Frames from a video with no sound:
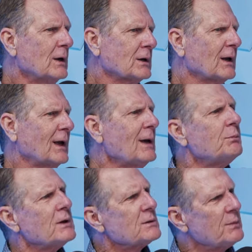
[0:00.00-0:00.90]
to
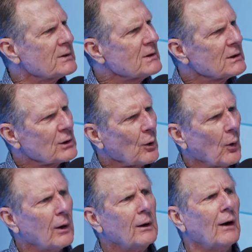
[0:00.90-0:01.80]
keep this business
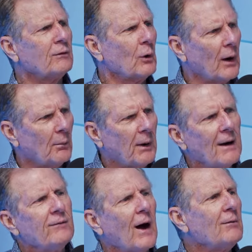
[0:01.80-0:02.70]
growing, you have to go out and
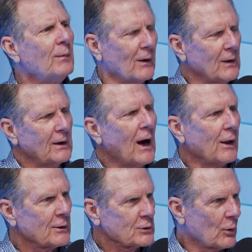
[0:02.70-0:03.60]
buy $5 million
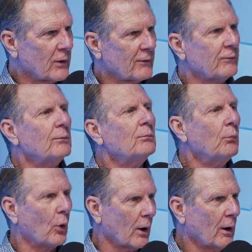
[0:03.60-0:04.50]
worth of
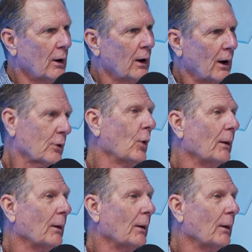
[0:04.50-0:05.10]
more equipment.